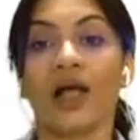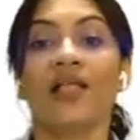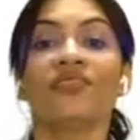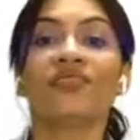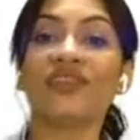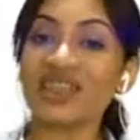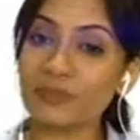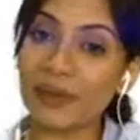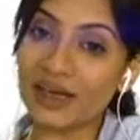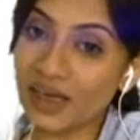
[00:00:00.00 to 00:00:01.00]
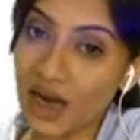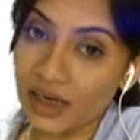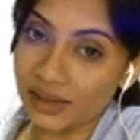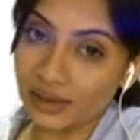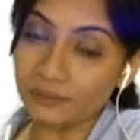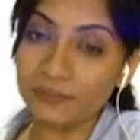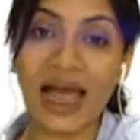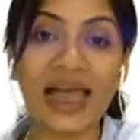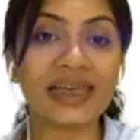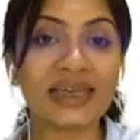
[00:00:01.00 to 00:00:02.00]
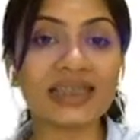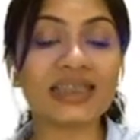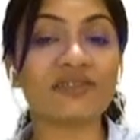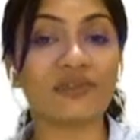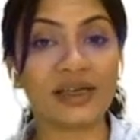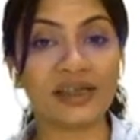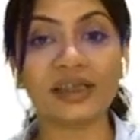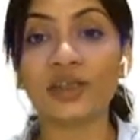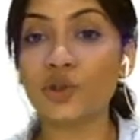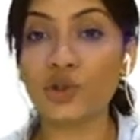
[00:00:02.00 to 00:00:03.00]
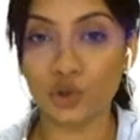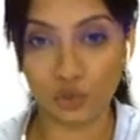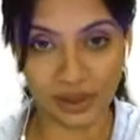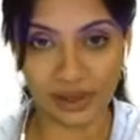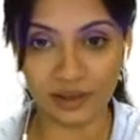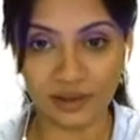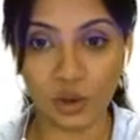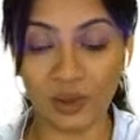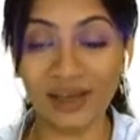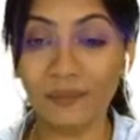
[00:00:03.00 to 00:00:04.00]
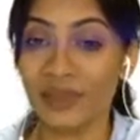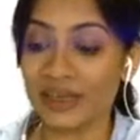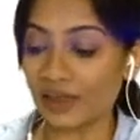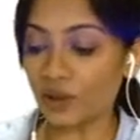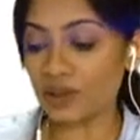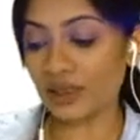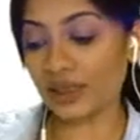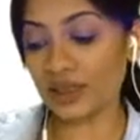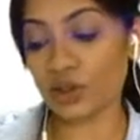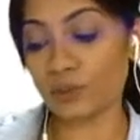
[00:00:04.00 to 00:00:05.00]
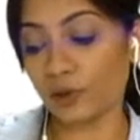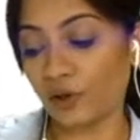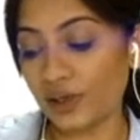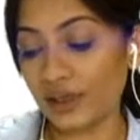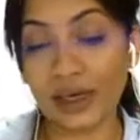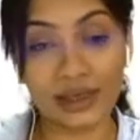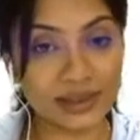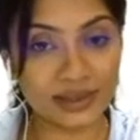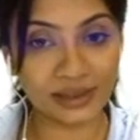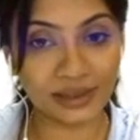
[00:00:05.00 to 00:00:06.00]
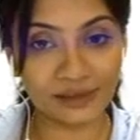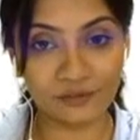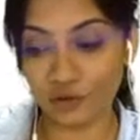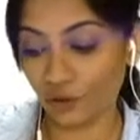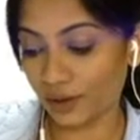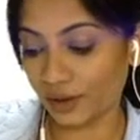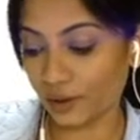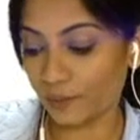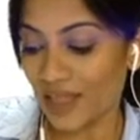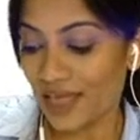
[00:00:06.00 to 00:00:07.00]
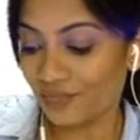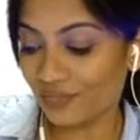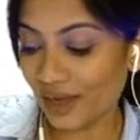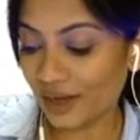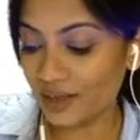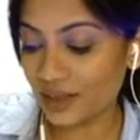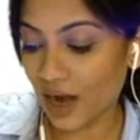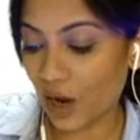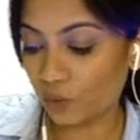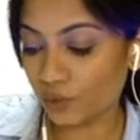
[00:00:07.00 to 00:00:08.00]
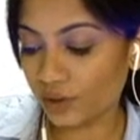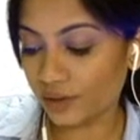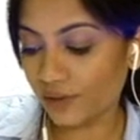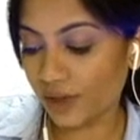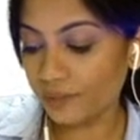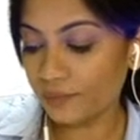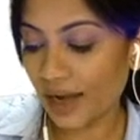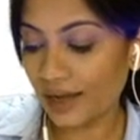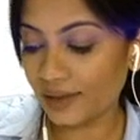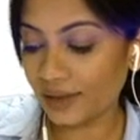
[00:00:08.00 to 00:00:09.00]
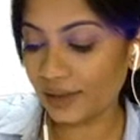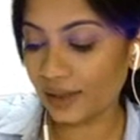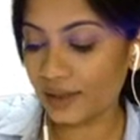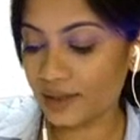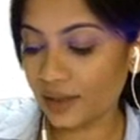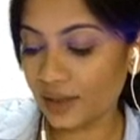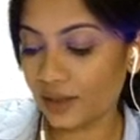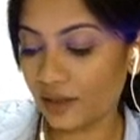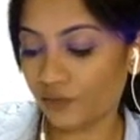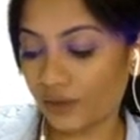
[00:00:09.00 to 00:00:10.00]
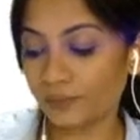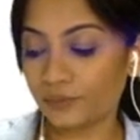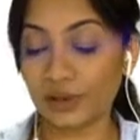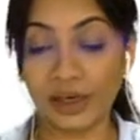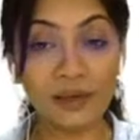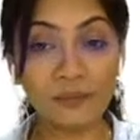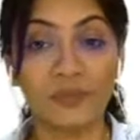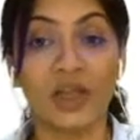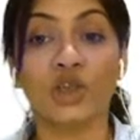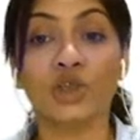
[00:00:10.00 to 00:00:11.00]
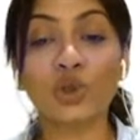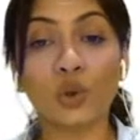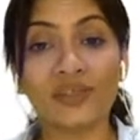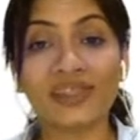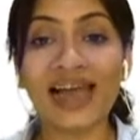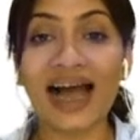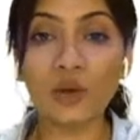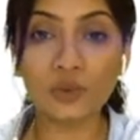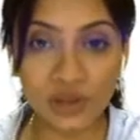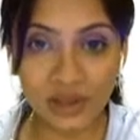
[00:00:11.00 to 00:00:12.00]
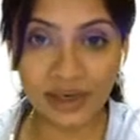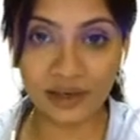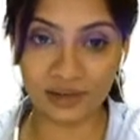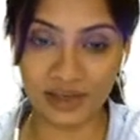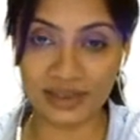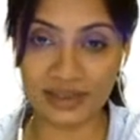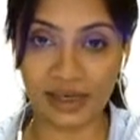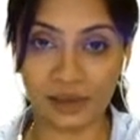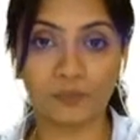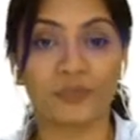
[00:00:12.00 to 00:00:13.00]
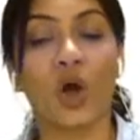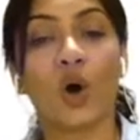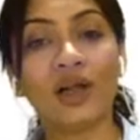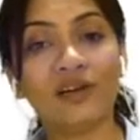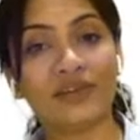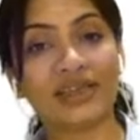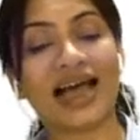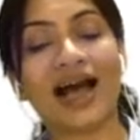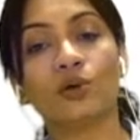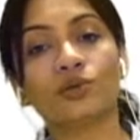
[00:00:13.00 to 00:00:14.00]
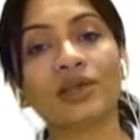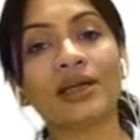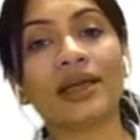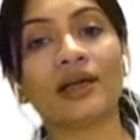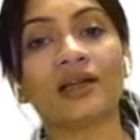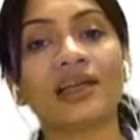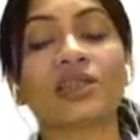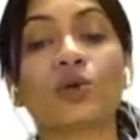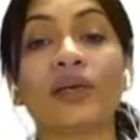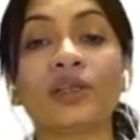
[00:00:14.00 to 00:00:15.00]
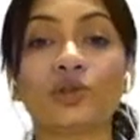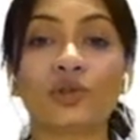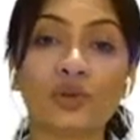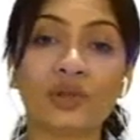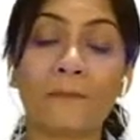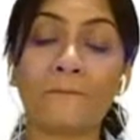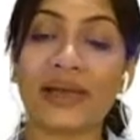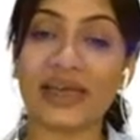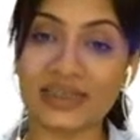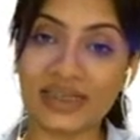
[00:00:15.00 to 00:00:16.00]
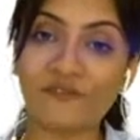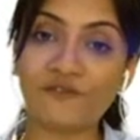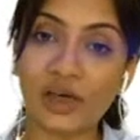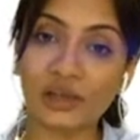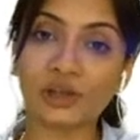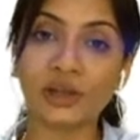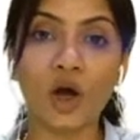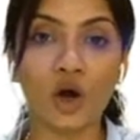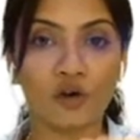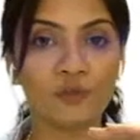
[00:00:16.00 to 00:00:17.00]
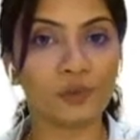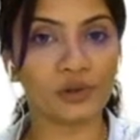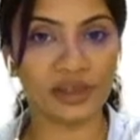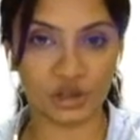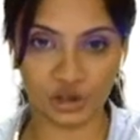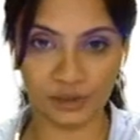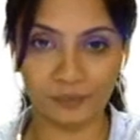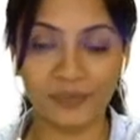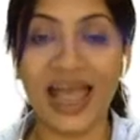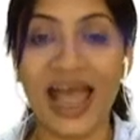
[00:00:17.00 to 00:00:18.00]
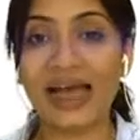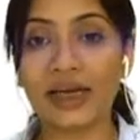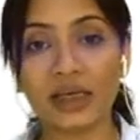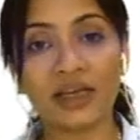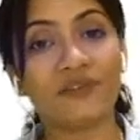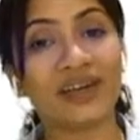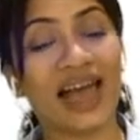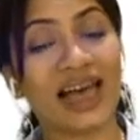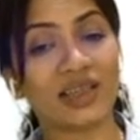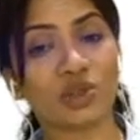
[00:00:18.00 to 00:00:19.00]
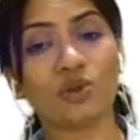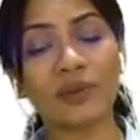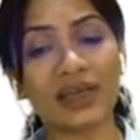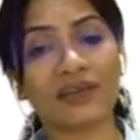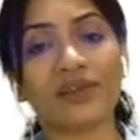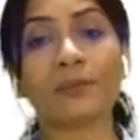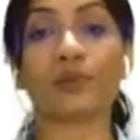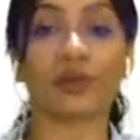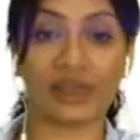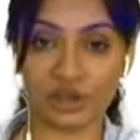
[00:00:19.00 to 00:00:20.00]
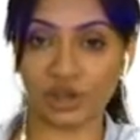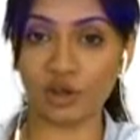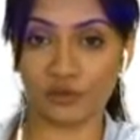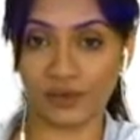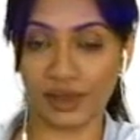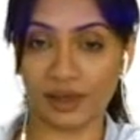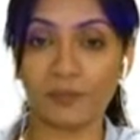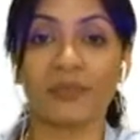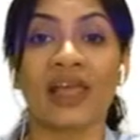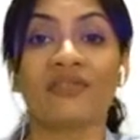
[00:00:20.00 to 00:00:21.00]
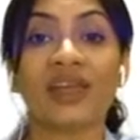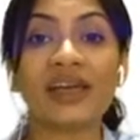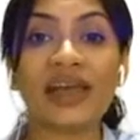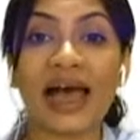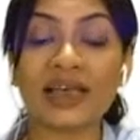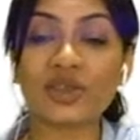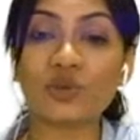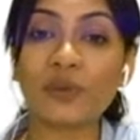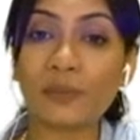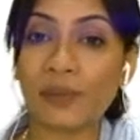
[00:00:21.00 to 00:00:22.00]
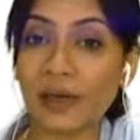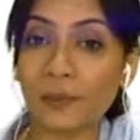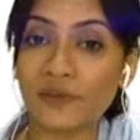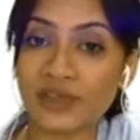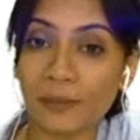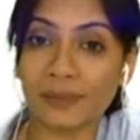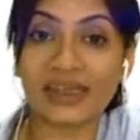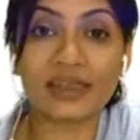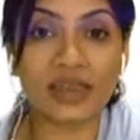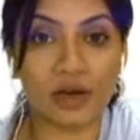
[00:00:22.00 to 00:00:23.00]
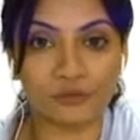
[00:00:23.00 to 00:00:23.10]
this pericardium is divided into two layers, okay. Can you see these green lines that I have drawn here? There is an outer one and then there is an inner one, right? So the outer layer that's there, always outer layer is going to do the basic function of protection, and if it has to be giving protection over there, then it has to be made up of something tough.